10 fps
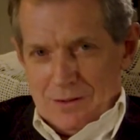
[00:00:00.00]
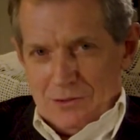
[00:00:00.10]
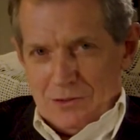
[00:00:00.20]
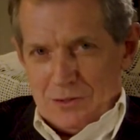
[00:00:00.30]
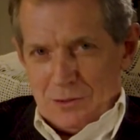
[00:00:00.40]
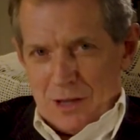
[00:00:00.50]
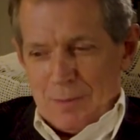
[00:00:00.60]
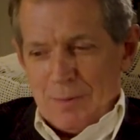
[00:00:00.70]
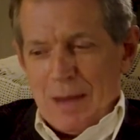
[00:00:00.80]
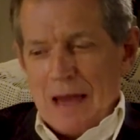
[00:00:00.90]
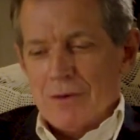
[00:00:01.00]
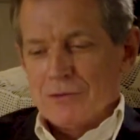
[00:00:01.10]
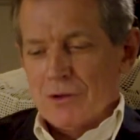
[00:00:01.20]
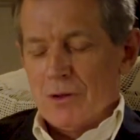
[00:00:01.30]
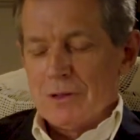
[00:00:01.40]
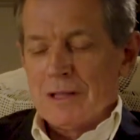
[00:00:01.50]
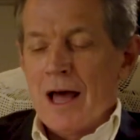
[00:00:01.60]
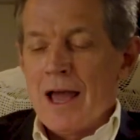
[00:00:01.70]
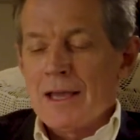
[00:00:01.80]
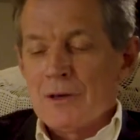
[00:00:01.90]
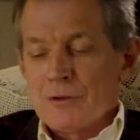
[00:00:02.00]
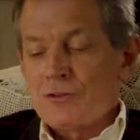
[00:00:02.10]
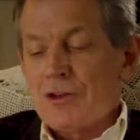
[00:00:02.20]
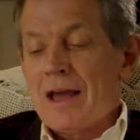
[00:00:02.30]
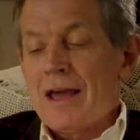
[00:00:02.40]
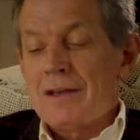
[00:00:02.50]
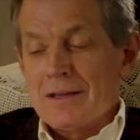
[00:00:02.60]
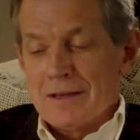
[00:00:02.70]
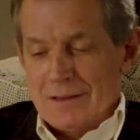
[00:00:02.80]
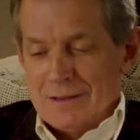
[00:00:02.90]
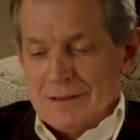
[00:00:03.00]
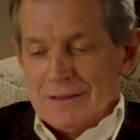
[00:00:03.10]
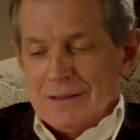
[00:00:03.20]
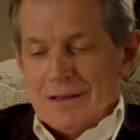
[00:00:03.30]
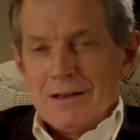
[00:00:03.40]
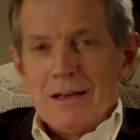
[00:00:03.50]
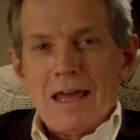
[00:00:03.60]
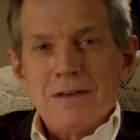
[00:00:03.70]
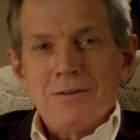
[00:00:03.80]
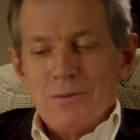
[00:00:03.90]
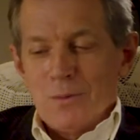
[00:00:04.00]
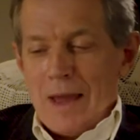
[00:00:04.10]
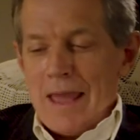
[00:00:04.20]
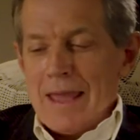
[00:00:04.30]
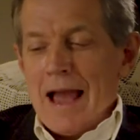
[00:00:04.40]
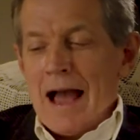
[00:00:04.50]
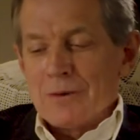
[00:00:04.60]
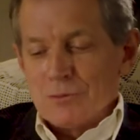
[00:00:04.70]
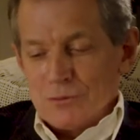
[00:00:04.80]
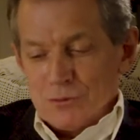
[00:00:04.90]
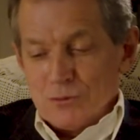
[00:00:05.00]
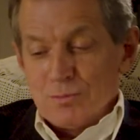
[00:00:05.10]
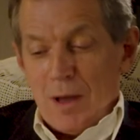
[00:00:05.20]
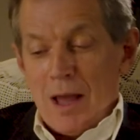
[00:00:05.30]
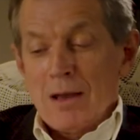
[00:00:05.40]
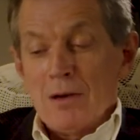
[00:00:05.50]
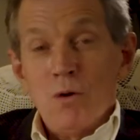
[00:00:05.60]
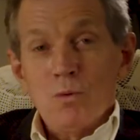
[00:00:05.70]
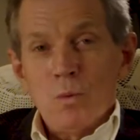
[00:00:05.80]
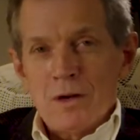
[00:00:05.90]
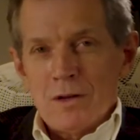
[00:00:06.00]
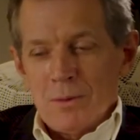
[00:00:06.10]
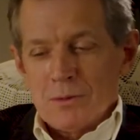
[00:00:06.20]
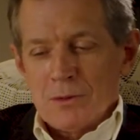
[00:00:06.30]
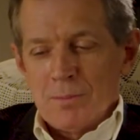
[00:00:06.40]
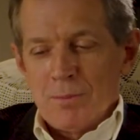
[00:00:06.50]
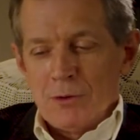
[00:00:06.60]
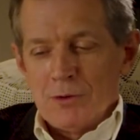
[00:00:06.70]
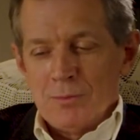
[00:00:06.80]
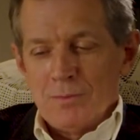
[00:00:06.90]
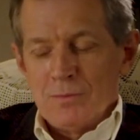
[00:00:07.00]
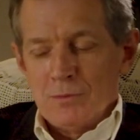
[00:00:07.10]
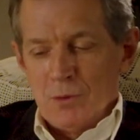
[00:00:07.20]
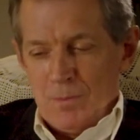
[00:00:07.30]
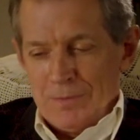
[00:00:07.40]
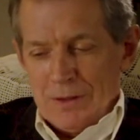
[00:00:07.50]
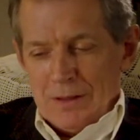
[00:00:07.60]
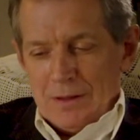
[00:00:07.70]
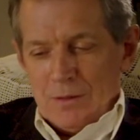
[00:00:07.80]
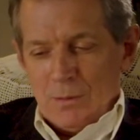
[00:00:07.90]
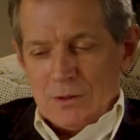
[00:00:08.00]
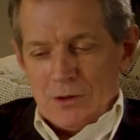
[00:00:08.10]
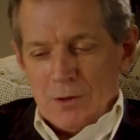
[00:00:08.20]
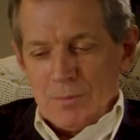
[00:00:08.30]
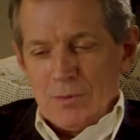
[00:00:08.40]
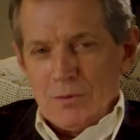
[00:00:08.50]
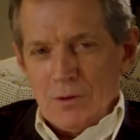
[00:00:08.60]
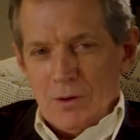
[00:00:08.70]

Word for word: She took up a parasol lying on a chair near her and led the way out by a long window at the bottom of the room, which opened